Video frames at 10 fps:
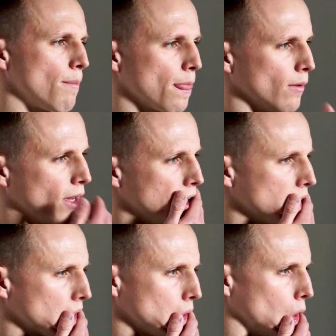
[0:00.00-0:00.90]
like
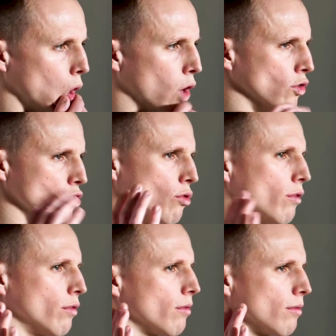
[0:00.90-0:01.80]
all the stuff
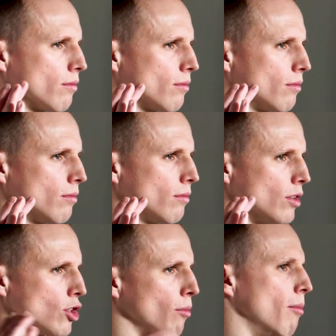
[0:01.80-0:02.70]

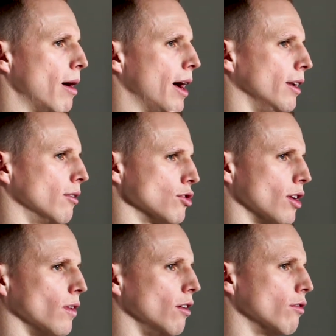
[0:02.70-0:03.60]
that's on my mind, because I
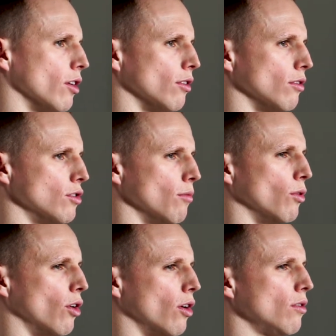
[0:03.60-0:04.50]
leave it at the gym
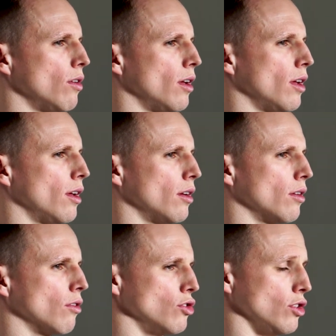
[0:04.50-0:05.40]
door.
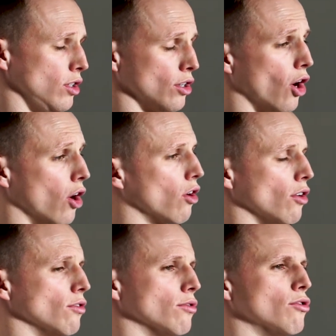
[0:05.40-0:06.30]
Because you got to
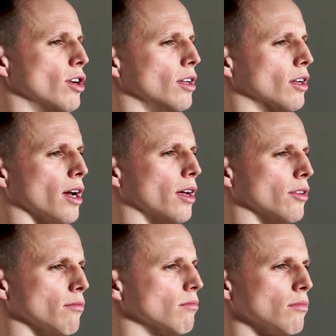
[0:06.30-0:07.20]
concentrate. You can't
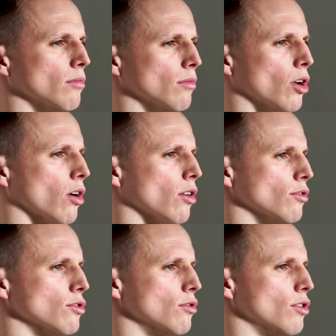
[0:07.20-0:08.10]
not
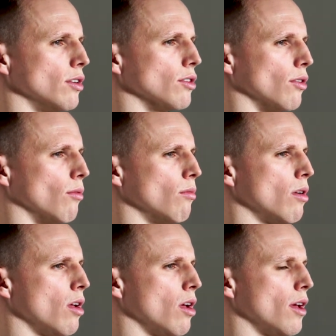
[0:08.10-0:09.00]
concentrate,
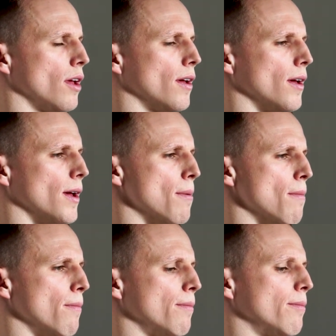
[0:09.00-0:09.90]
and